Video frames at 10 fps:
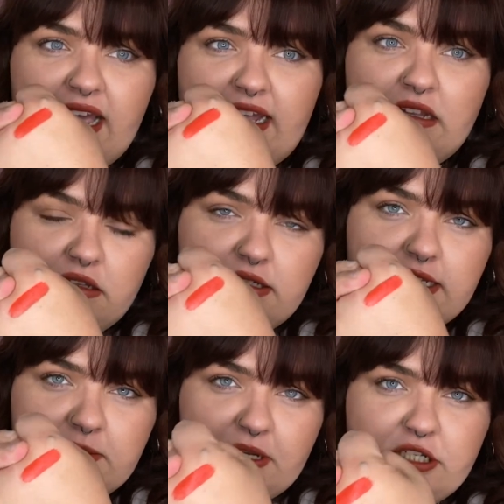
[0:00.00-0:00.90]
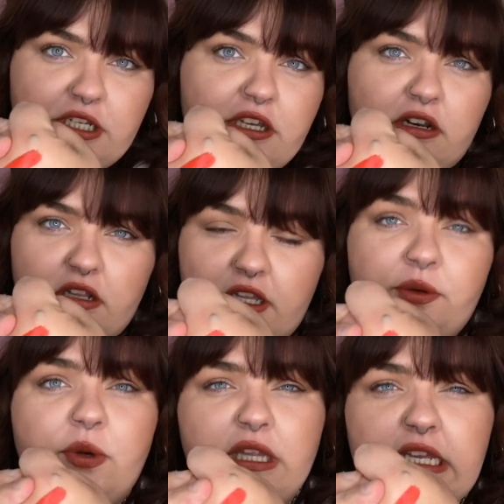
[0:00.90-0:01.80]
And it looks especially good on
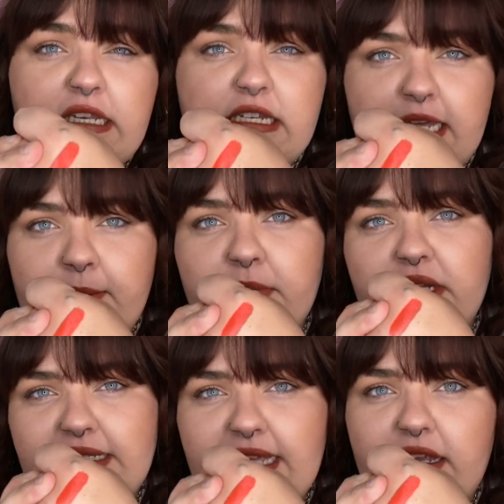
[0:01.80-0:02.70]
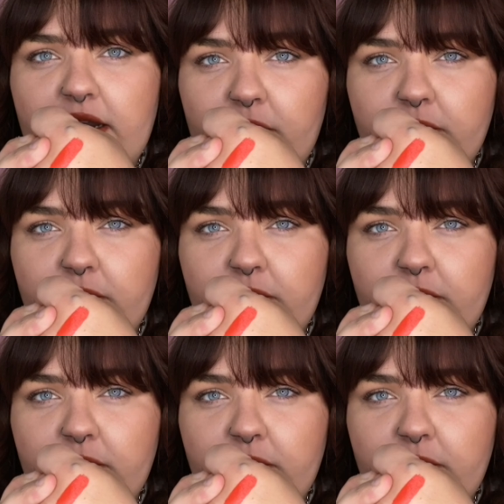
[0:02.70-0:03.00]
like really deep skin tone.